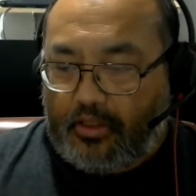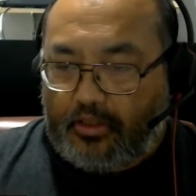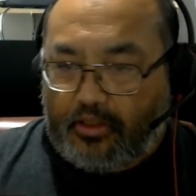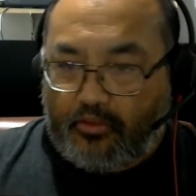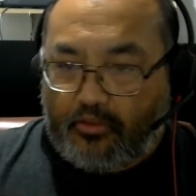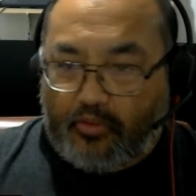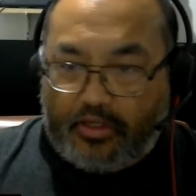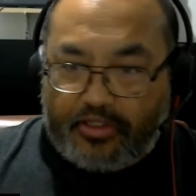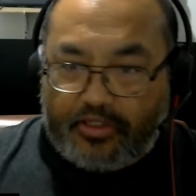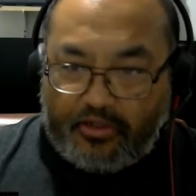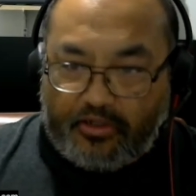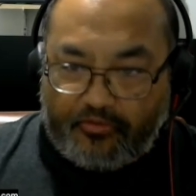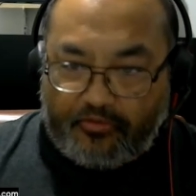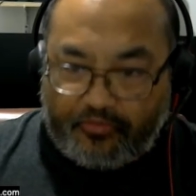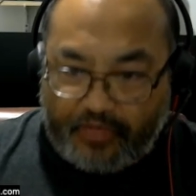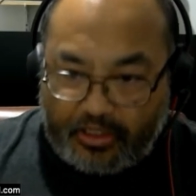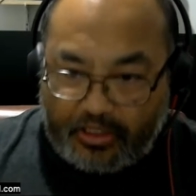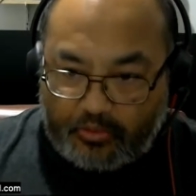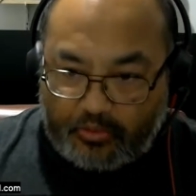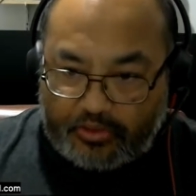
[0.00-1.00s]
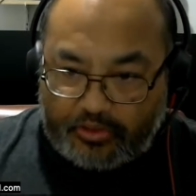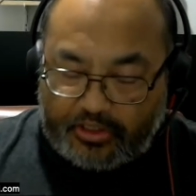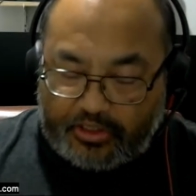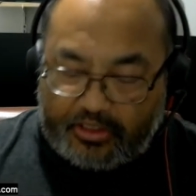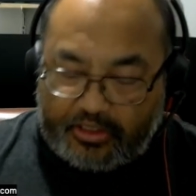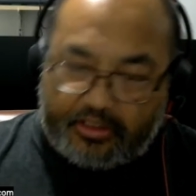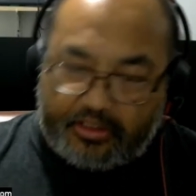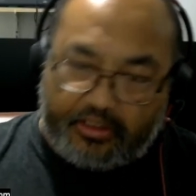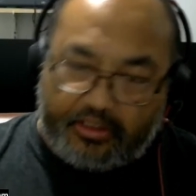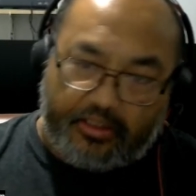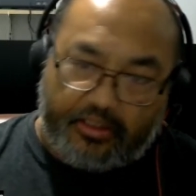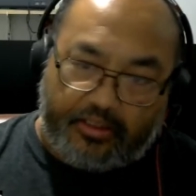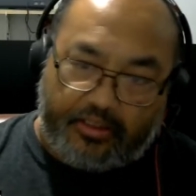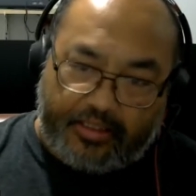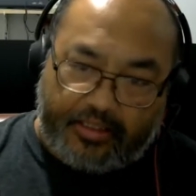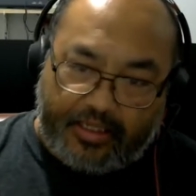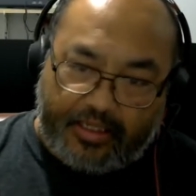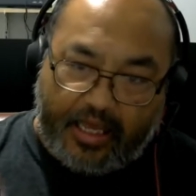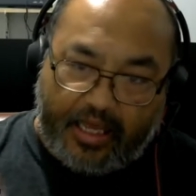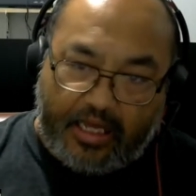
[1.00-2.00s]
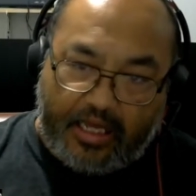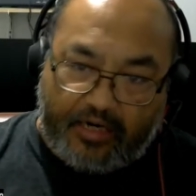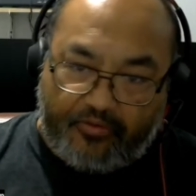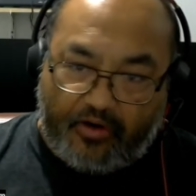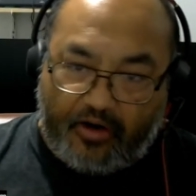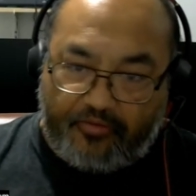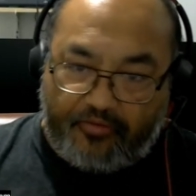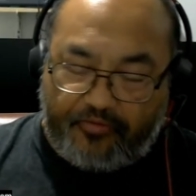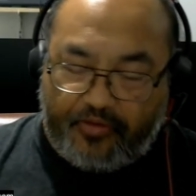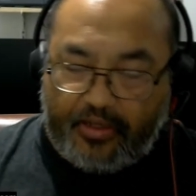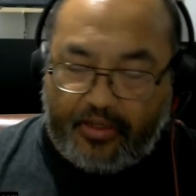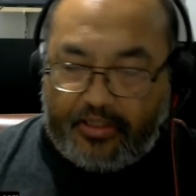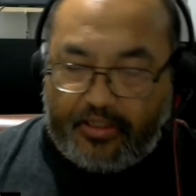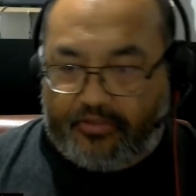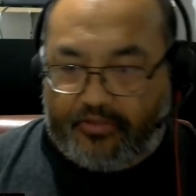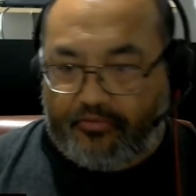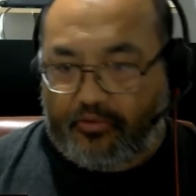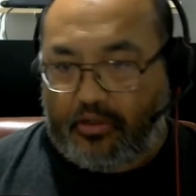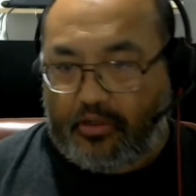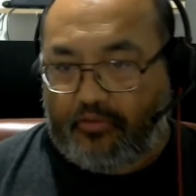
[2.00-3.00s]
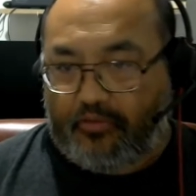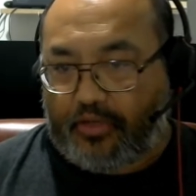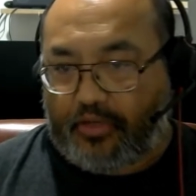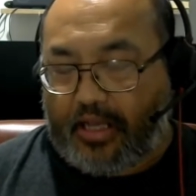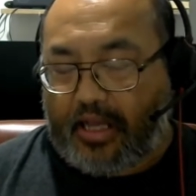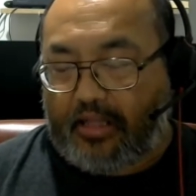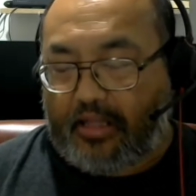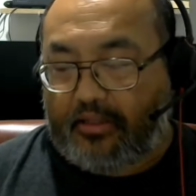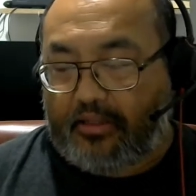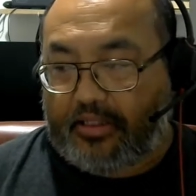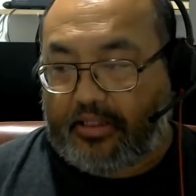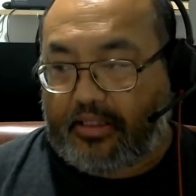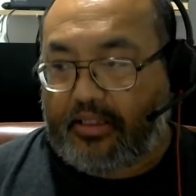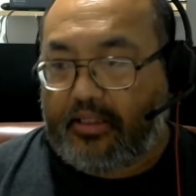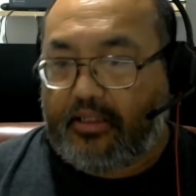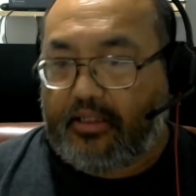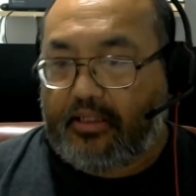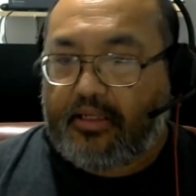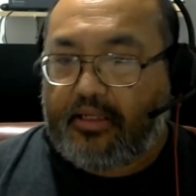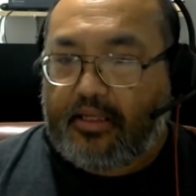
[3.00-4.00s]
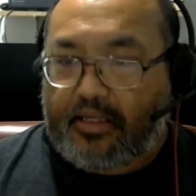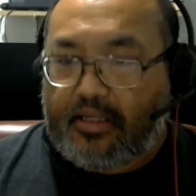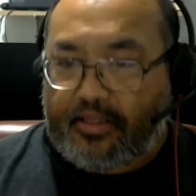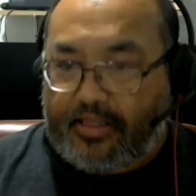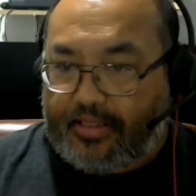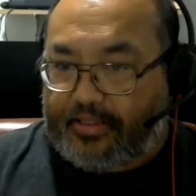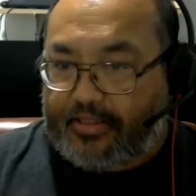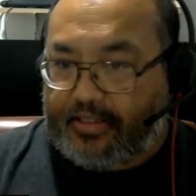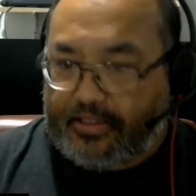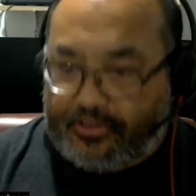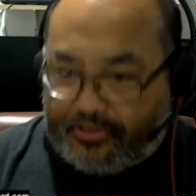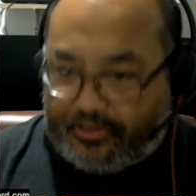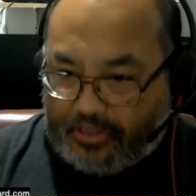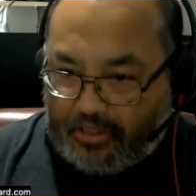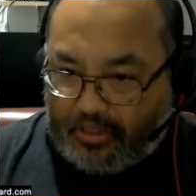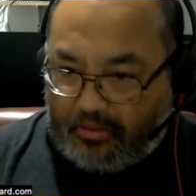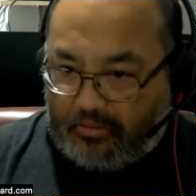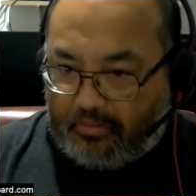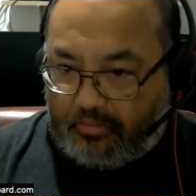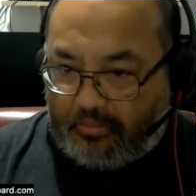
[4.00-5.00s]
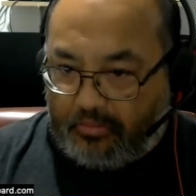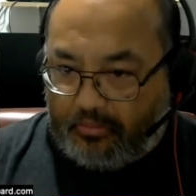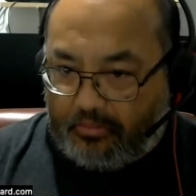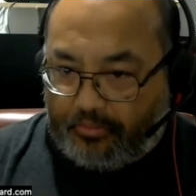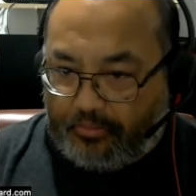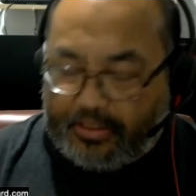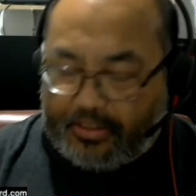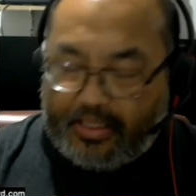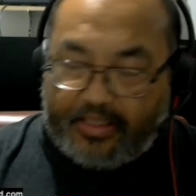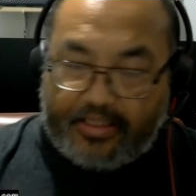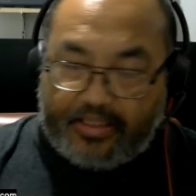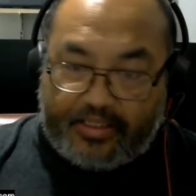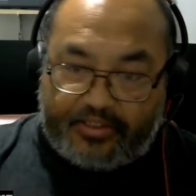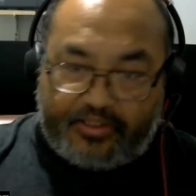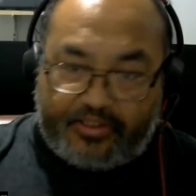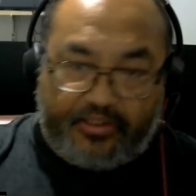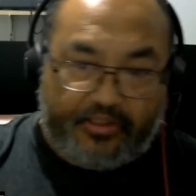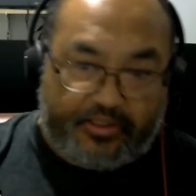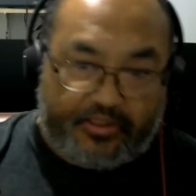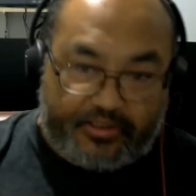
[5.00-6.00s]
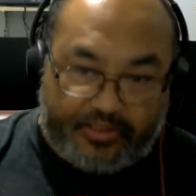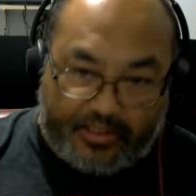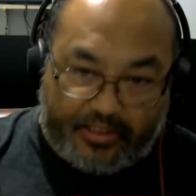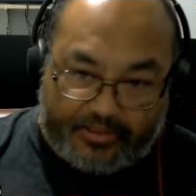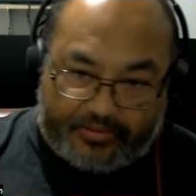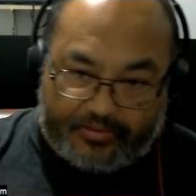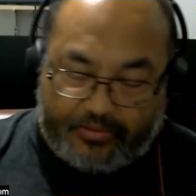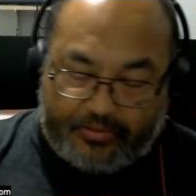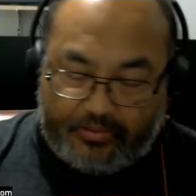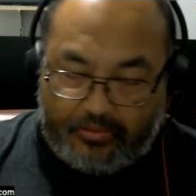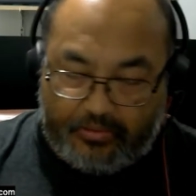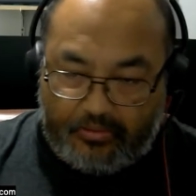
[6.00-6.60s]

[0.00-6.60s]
resonant frequency to get out of our phase of reality, they did so. And they still exist.